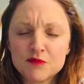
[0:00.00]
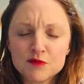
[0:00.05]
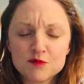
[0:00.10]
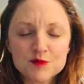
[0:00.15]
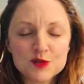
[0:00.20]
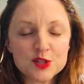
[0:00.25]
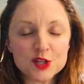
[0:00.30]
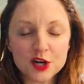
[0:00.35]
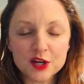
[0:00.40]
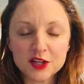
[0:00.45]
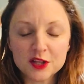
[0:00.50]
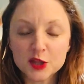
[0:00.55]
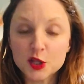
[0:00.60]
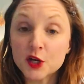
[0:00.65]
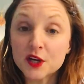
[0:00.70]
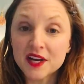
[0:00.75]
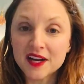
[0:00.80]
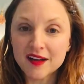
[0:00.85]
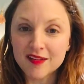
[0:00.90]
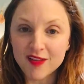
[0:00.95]
started
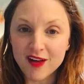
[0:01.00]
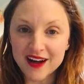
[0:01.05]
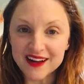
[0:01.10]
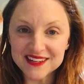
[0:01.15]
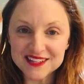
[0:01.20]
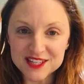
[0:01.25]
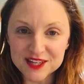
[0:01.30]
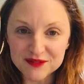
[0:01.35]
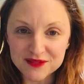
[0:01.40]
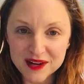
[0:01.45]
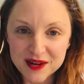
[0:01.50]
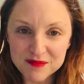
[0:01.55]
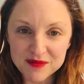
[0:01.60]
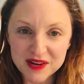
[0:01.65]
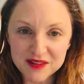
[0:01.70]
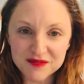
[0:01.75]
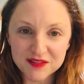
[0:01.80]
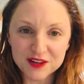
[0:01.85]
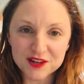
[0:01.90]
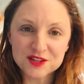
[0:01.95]
looking a lot different,
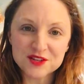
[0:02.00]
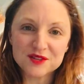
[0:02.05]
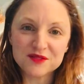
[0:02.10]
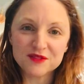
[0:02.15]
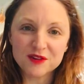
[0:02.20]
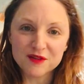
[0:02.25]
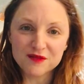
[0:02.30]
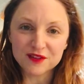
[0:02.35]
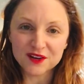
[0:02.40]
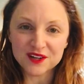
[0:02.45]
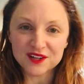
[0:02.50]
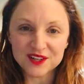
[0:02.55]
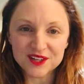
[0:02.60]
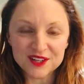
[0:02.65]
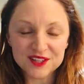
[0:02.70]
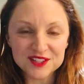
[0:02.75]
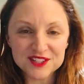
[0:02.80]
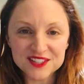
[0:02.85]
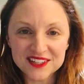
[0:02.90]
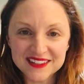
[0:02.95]
my version of
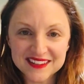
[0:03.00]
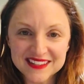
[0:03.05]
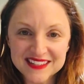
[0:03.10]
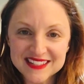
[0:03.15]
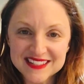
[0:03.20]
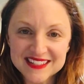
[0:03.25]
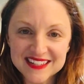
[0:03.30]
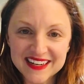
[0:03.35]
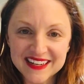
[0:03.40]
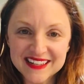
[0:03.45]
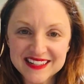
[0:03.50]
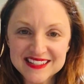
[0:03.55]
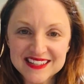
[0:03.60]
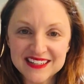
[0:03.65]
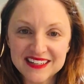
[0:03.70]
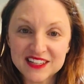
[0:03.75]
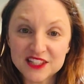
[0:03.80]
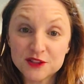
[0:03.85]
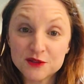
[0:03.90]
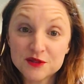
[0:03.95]
overindulging these days, than
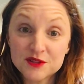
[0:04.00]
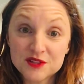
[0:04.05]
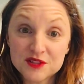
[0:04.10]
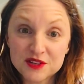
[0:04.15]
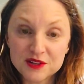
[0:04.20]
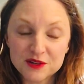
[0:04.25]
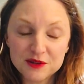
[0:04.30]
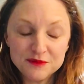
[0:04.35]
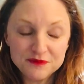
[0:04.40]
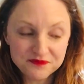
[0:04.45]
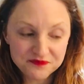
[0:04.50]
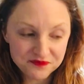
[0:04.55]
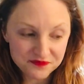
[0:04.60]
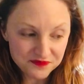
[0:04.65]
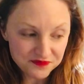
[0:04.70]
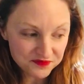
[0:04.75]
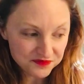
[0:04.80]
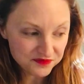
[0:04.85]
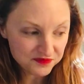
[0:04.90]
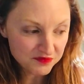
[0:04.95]
it used to
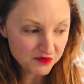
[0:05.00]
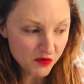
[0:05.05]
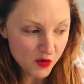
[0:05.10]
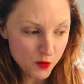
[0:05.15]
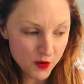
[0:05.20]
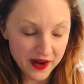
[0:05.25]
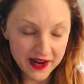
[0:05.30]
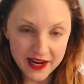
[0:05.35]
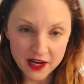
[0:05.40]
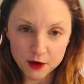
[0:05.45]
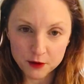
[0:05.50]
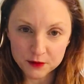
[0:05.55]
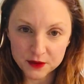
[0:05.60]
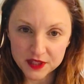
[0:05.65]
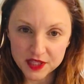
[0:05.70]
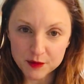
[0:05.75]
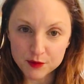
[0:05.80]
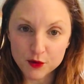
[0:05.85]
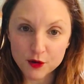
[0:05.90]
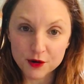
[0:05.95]
when I had a
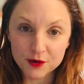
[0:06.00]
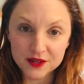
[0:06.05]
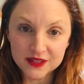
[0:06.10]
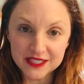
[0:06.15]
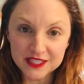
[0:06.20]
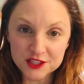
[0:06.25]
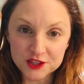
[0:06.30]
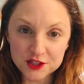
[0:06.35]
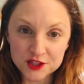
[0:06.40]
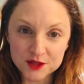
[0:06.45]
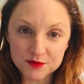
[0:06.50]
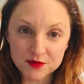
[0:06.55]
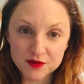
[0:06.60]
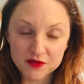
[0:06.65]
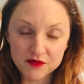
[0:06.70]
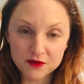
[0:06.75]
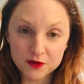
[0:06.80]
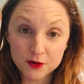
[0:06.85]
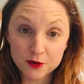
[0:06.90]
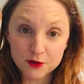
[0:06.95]
really poor relationship with
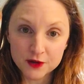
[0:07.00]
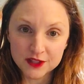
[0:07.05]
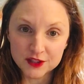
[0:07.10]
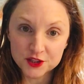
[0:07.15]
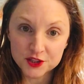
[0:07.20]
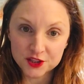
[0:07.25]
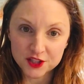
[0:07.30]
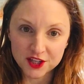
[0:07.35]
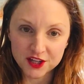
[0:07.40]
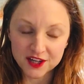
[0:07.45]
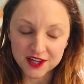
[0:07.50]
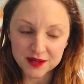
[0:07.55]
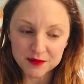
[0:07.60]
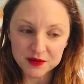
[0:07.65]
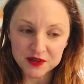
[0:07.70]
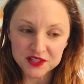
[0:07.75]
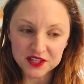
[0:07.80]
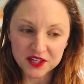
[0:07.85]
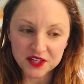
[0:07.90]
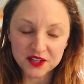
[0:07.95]
food and sugar in
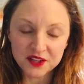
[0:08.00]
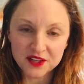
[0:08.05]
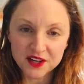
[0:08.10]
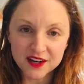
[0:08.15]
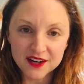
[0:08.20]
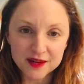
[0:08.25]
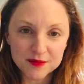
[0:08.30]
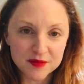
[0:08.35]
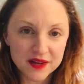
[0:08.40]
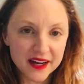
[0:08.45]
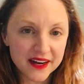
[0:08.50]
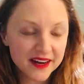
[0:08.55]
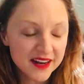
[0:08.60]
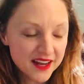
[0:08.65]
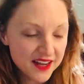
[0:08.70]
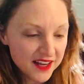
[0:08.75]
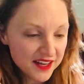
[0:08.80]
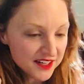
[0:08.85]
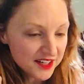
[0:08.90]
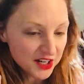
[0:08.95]
particular in my
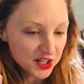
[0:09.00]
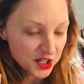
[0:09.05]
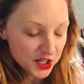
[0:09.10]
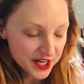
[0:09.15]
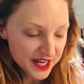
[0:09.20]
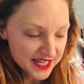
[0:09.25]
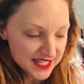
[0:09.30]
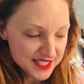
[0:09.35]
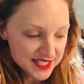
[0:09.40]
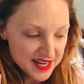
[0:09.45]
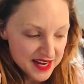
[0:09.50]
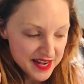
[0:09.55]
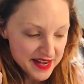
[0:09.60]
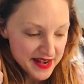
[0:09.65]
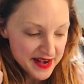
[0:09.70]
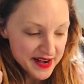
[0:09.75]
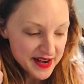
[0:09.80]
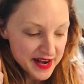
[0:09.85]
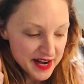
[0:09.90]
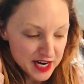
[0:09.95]
younger days.
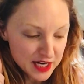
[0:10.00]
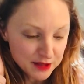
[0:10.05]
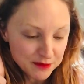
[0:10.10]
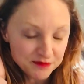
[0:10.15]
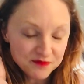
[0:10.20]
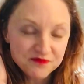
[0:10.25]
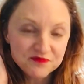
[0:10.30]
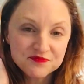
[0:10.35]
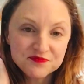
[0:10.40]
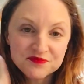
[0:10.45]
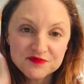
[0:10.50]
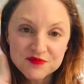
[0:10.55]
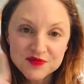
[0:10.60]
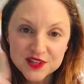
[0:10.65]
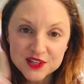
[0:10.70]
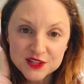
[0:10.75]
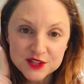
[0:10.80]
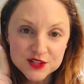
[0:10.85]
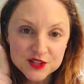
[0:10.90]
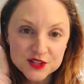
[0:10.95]

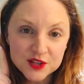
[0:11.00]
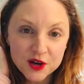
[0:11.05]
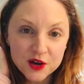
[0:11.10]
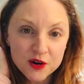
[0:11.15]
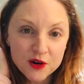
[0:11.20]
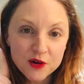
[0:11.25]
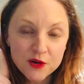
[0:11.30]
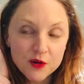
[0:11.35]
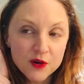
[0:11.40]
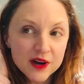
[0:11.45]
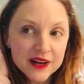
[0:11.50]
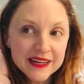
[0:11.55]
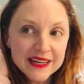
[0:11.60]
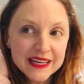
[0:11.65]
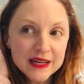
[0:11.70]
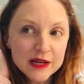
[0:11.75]
So